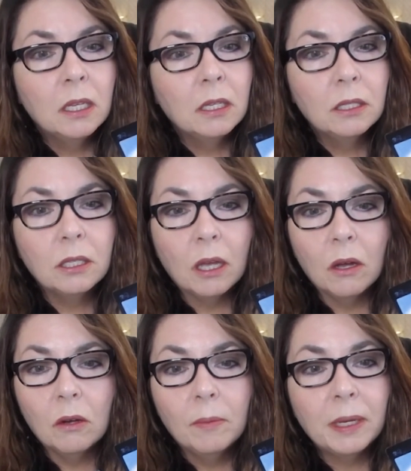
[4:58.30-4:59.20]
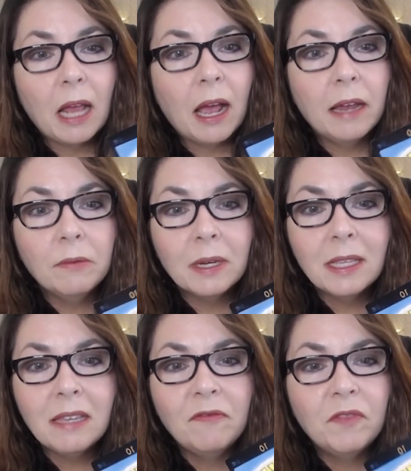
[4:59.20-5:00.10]
So, but I
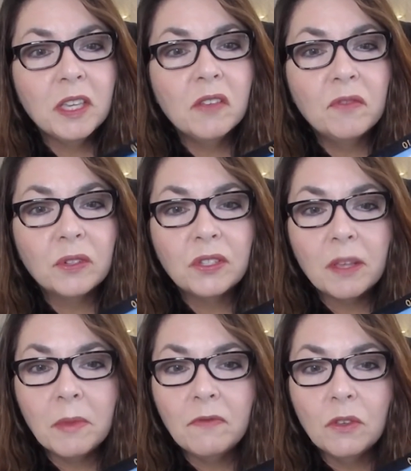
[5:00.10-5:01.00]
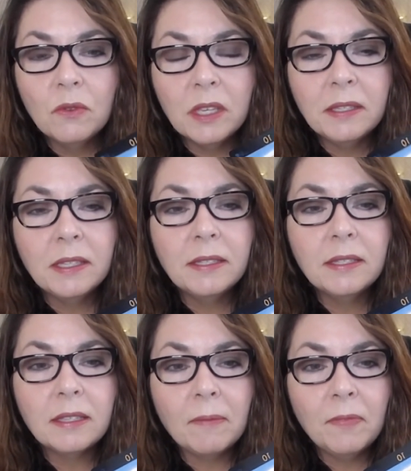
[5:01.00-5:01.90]
really feel for some of you, this is
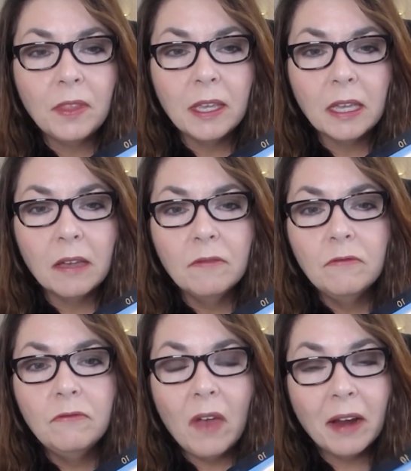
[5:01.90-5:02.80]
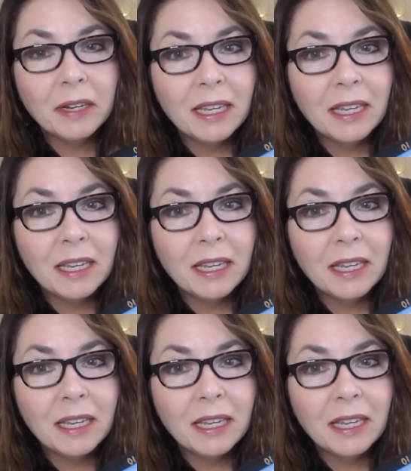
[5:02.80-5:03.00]
something very